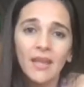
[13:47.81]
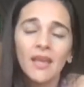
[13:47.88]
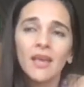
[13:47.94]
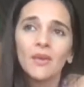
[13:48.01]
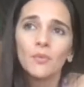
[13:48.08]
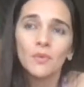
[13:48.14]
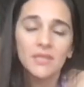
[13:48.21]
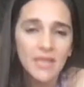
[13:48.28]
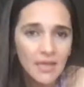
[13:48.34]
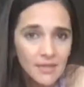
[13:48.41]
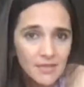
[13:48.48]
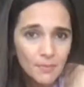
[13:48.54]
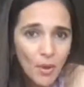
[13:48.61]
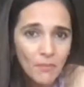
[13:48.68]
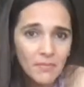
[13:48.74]
I was
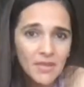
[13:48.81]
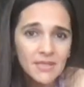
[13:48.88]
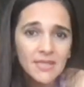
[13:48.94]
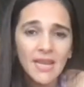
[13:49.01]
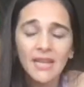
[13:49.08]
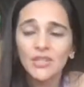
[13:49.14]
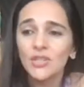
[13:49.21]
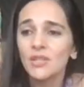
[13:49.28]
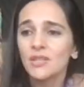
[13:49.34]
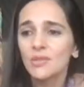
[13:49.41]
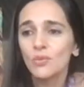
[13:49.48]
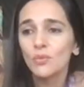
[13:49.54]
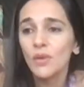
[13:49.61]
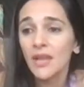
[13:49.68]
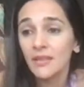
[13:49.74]
at Bombay
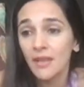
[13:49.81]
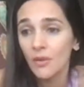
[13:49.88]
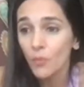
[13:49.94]
International School.